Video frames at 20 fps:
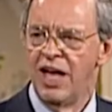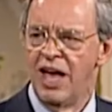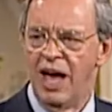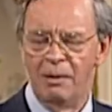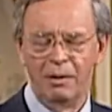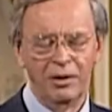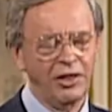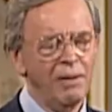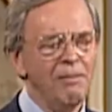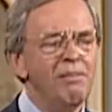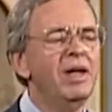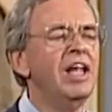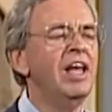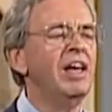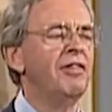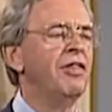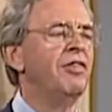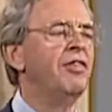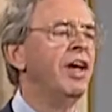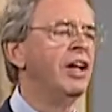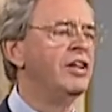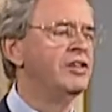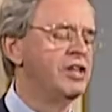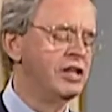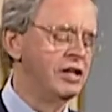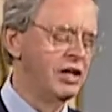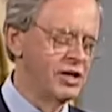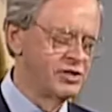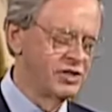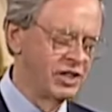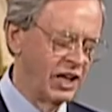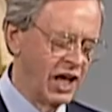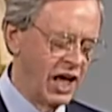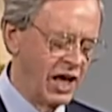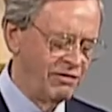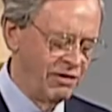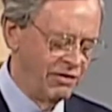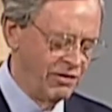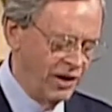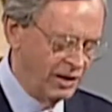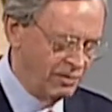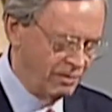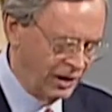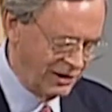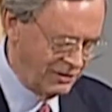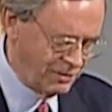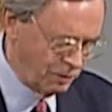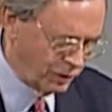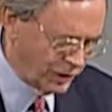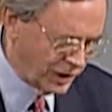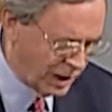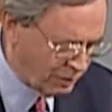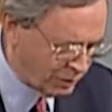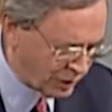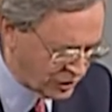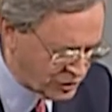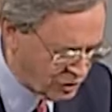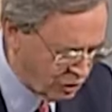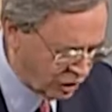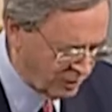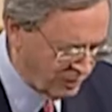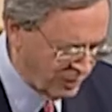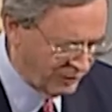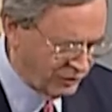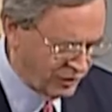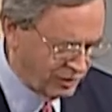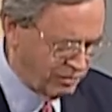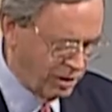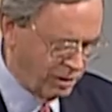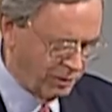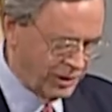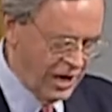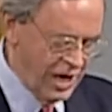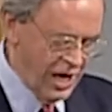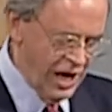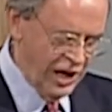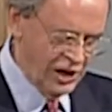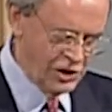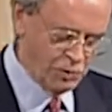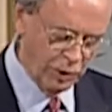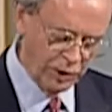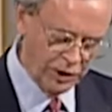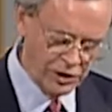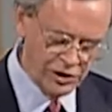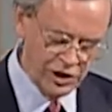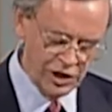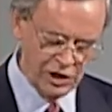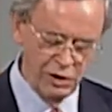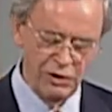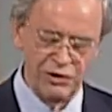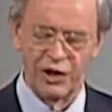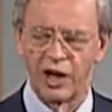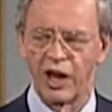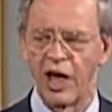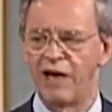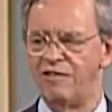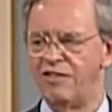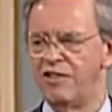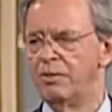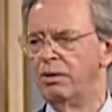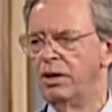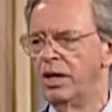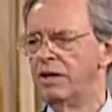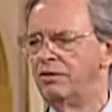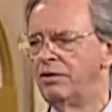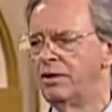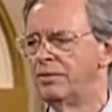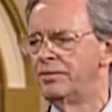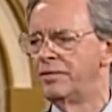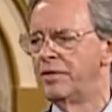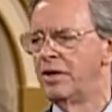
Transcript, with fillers: But there are many other things he does in the life of the unbeliever. What I want to talk about for a moment is what does he do in the life of the believer?